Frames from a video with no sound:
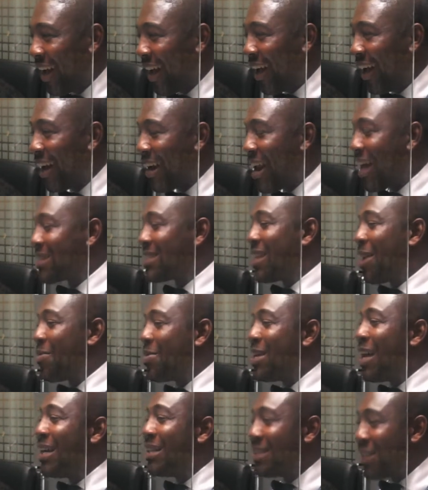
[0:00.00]
Last time
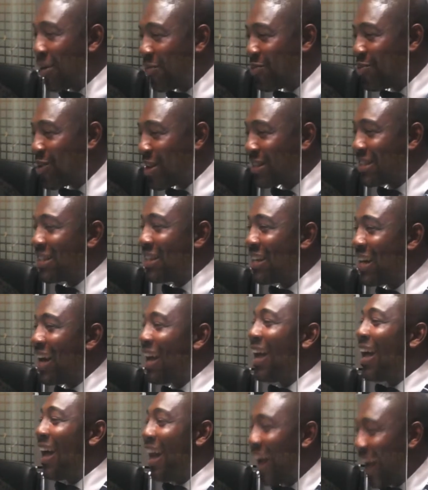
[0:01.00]
me interview. You see.
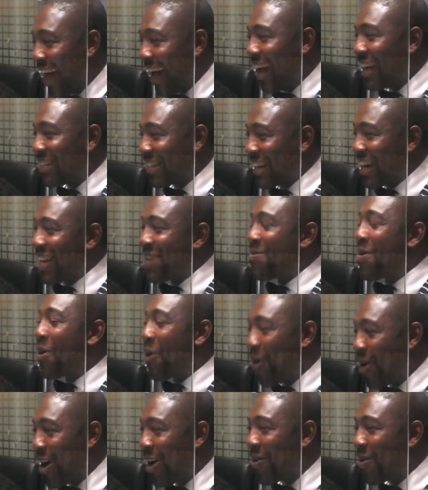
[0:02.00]
Send an email
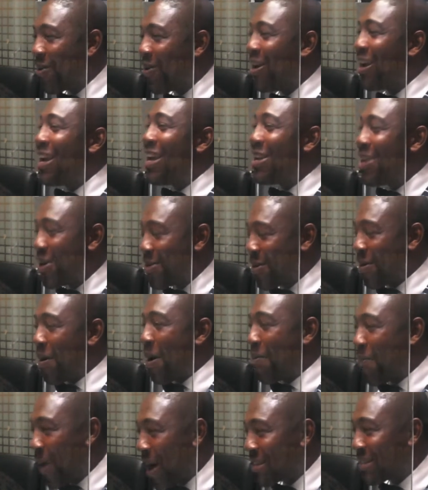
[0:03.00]
call. You show
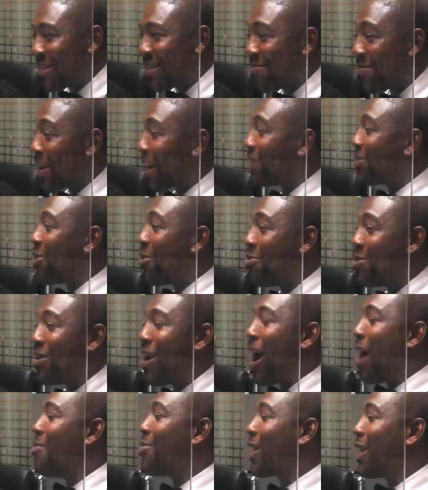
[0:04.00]
my pass.
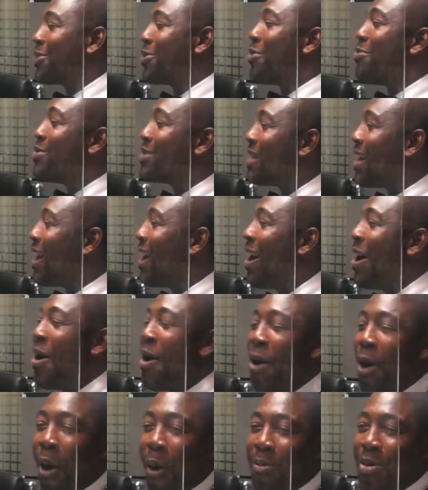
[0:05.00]
Because me say.
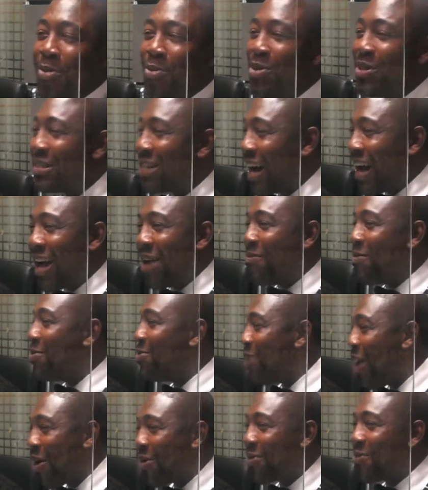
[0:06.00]
Obi, muni na
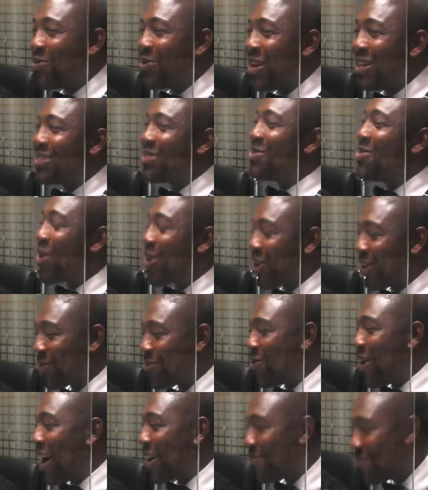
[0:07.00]
muni ya no. You see, doc.
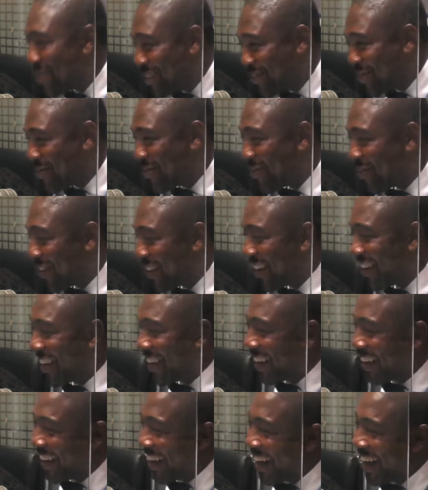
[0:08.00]
We admit you.
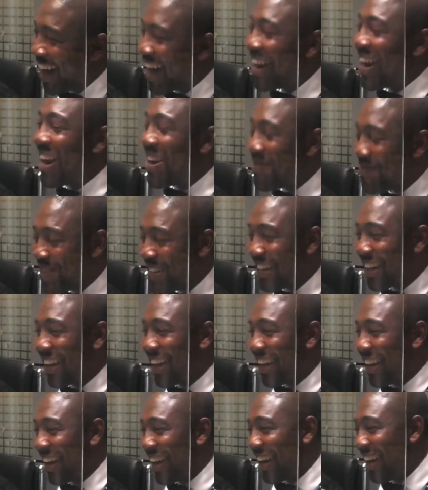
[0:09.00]
LLB.
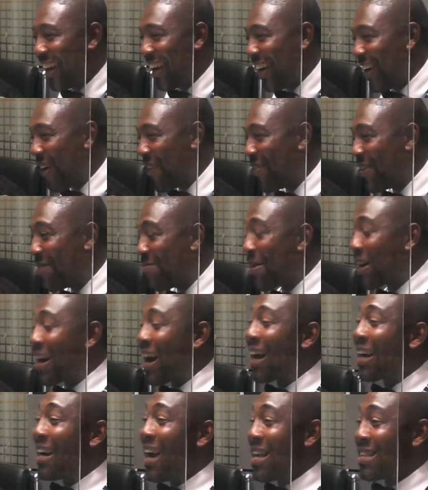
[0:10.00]
Obi, me
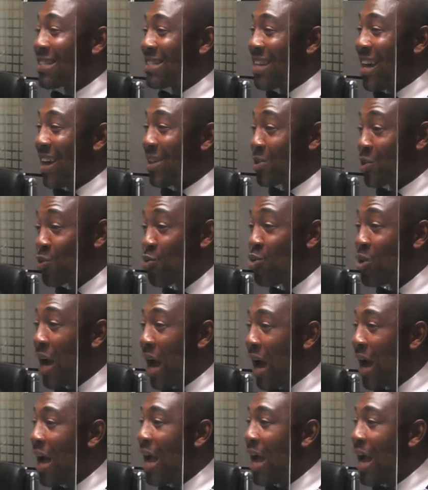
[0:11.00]
can class na school na.